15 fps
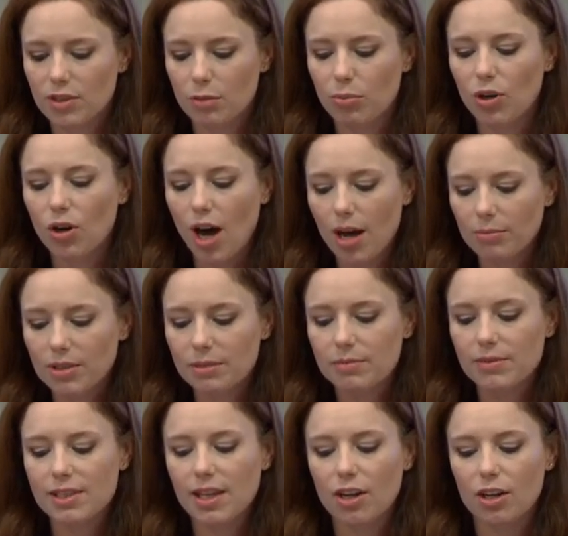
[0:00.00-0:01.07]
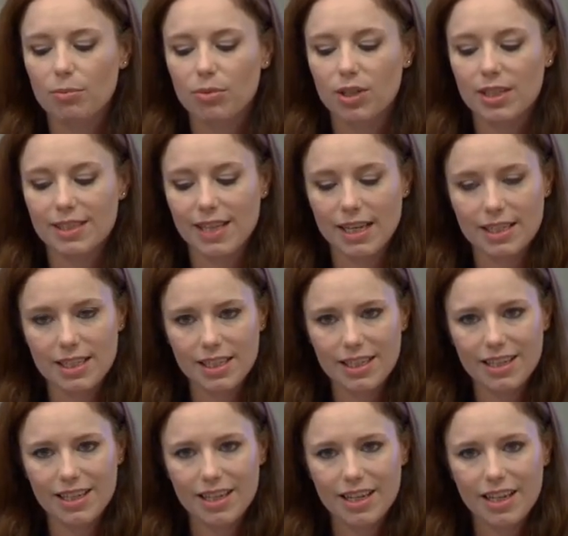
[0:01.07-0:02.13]
problems that are
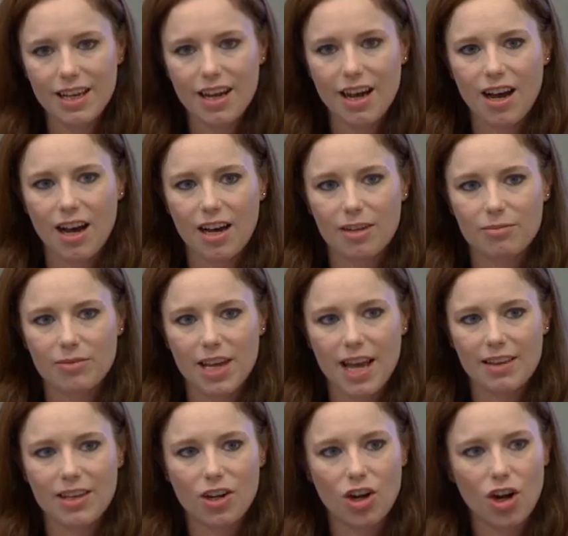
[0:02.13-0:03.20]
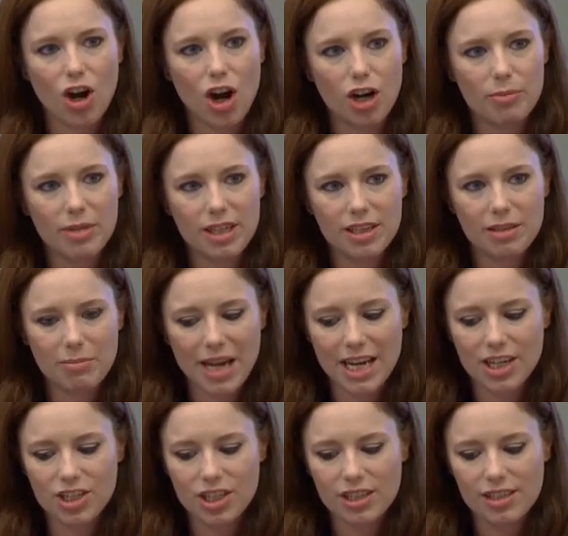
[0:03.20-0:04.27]
presented and that are harming the
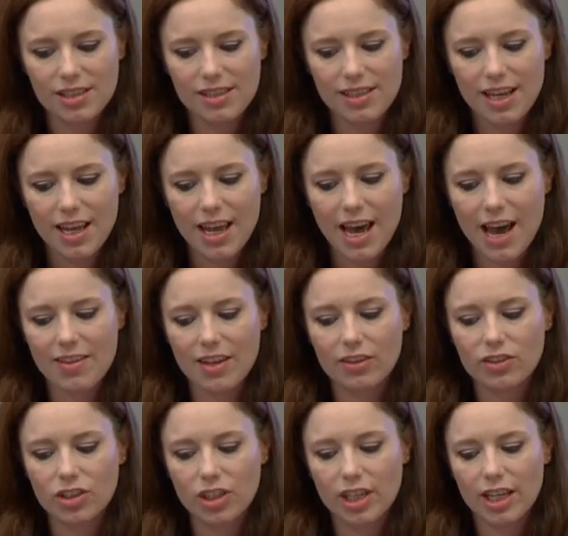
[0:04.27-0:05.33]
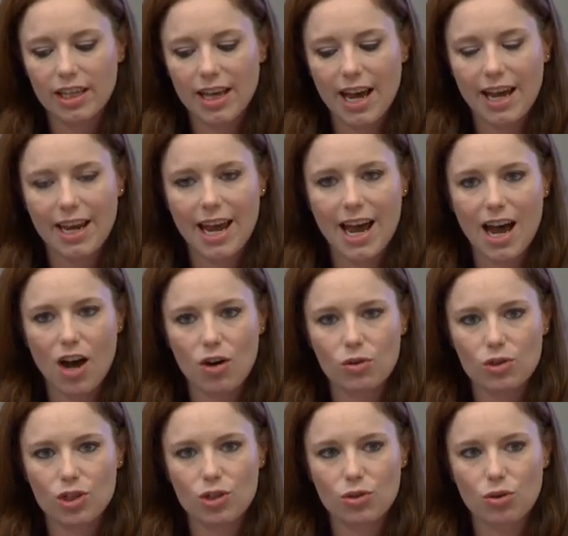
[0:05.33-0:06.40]
patients, and then looking at
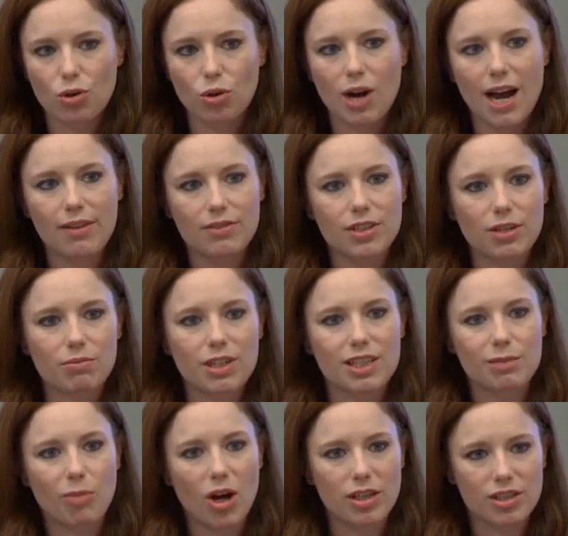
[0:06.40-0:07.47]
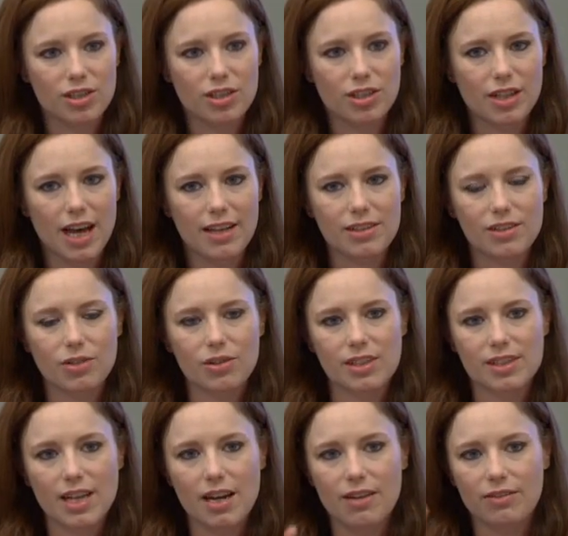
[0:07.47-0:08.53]
how to craft a response to that. So
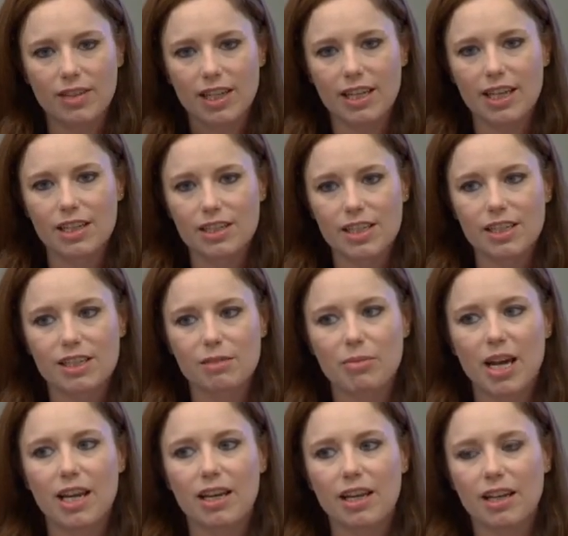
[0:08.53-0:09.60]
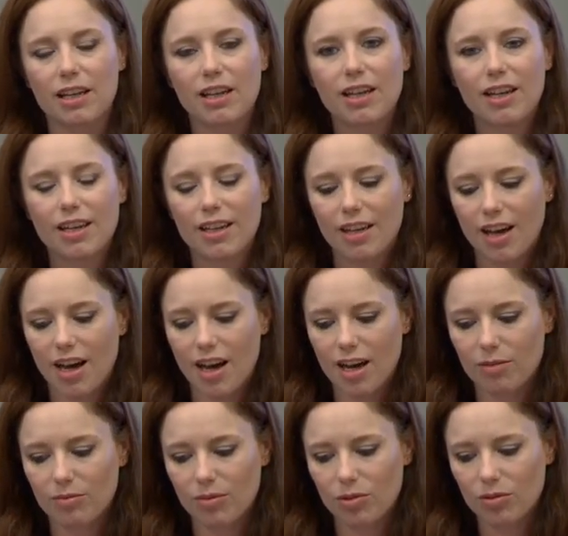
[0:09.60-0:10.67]
instead of like anticipating,
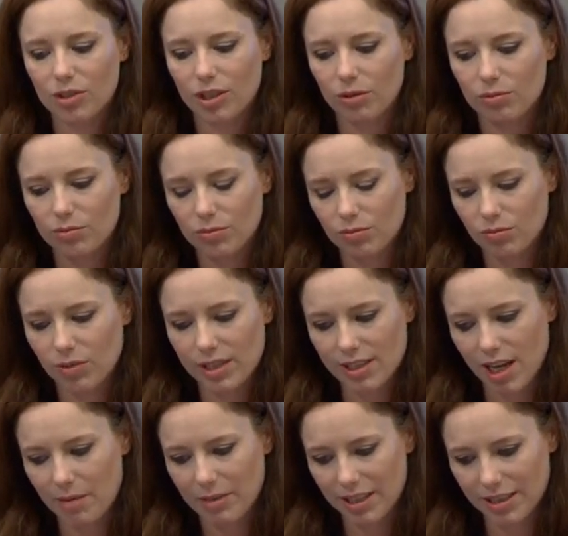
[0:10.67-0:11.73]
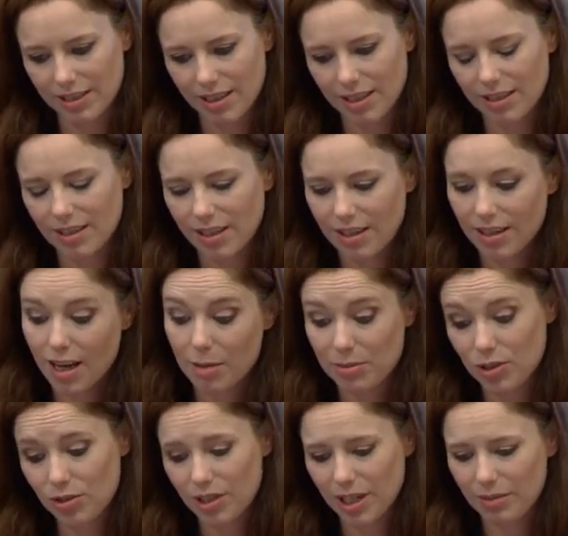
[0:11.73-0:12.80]
you know, what's coming
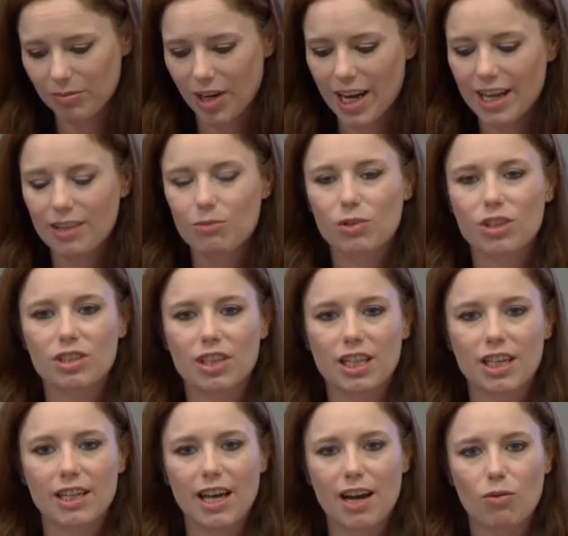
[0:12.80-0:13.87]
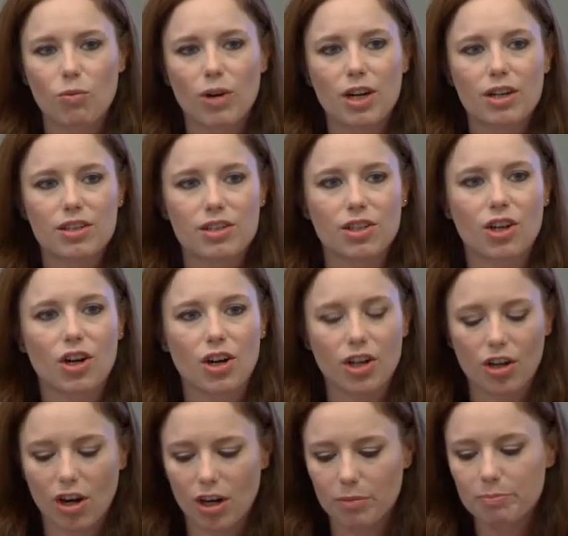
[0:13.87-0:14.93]
upstream, right? We're looking at where is the
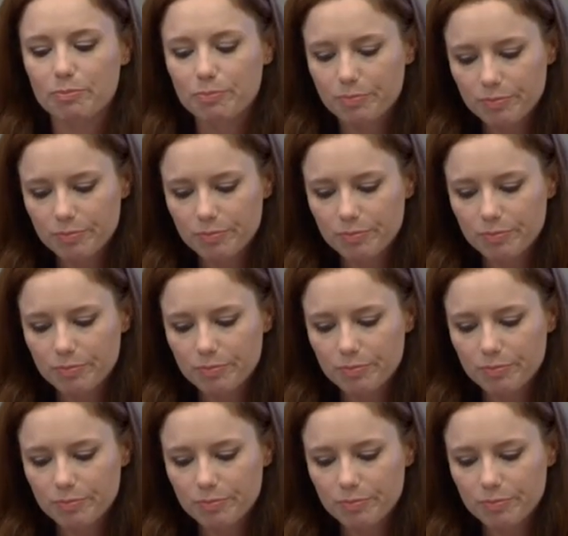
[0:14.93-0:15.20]
current harm.